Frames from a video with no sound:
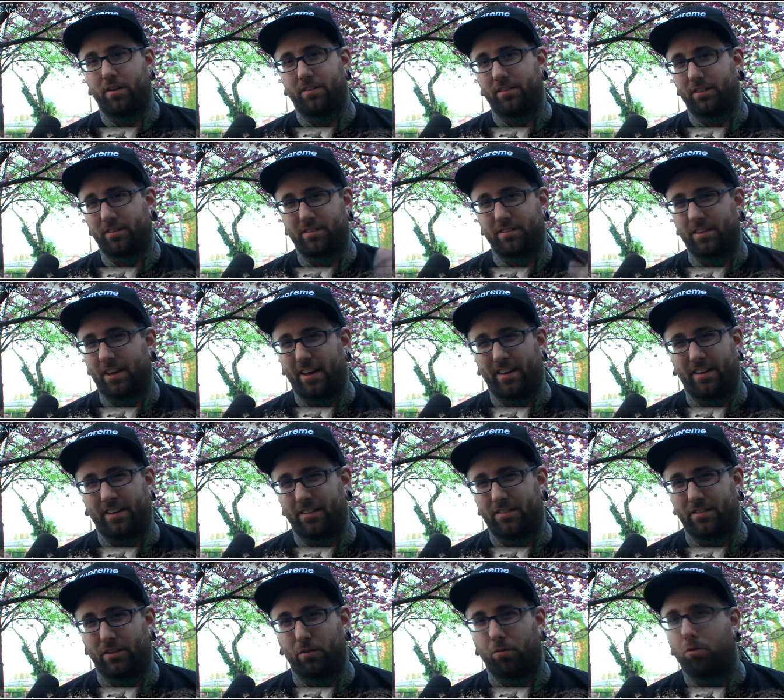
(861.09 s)
I think
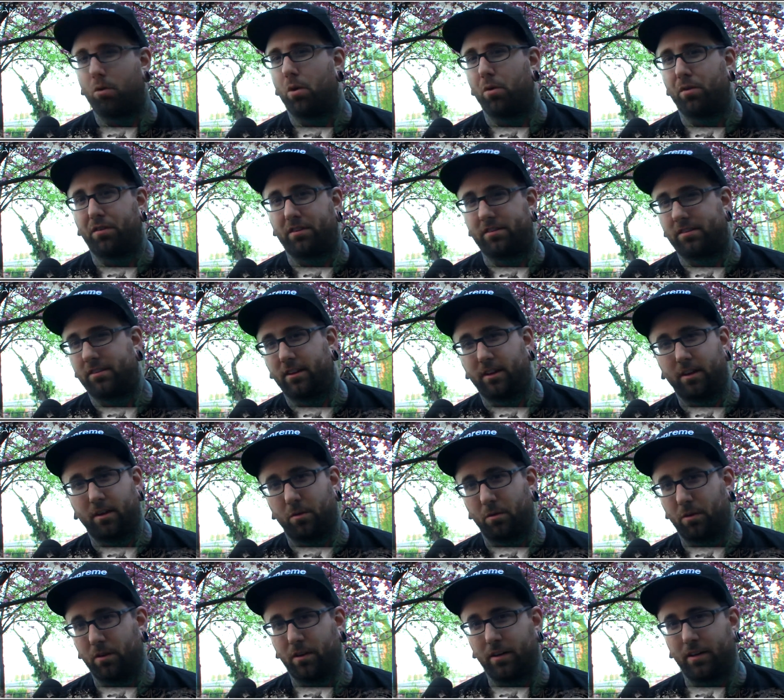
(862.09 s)
it's a gross,
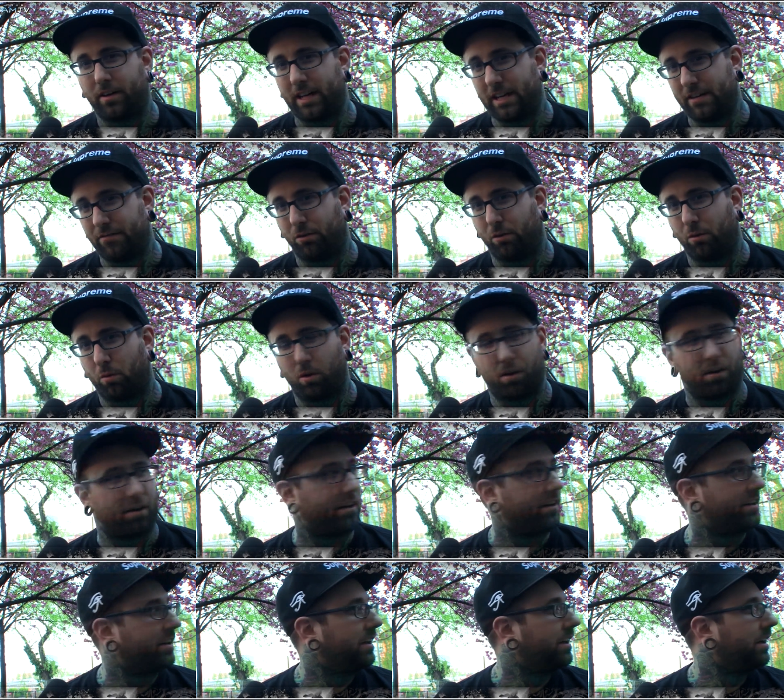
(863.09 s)
evil word.